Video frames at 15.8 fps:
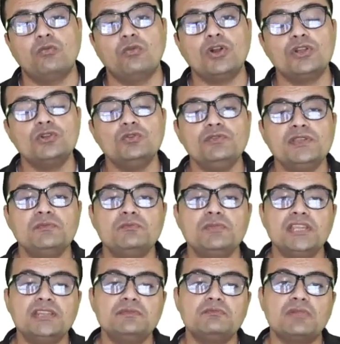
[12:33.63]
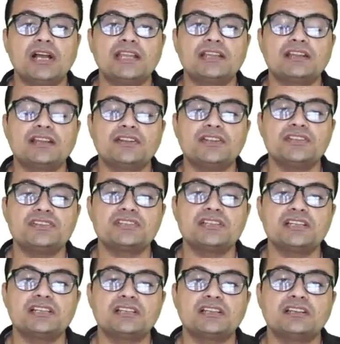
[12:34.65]
What do we mean by
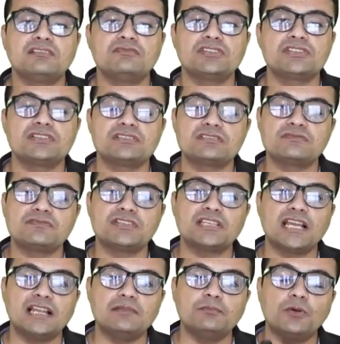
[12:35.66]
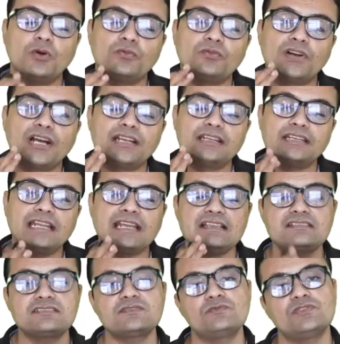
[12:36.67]
conditional convergence with help of a
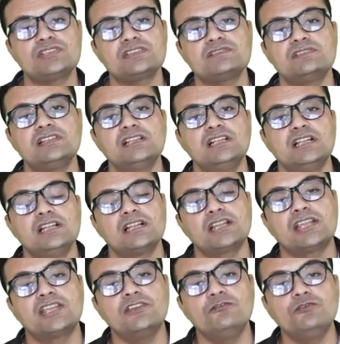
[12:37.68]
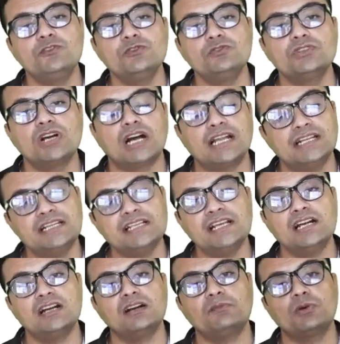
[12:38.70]
test which will give you the
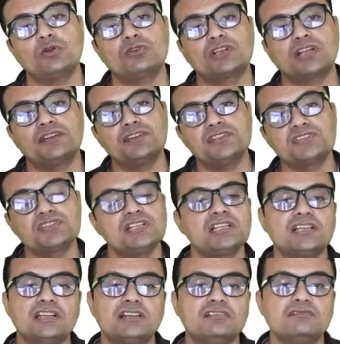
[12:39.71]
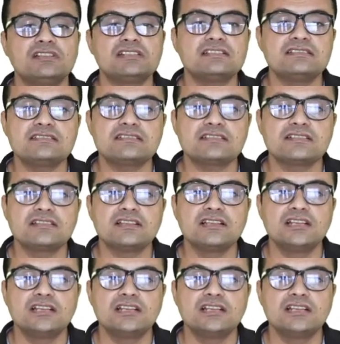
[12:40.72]
idea about conditional convergence?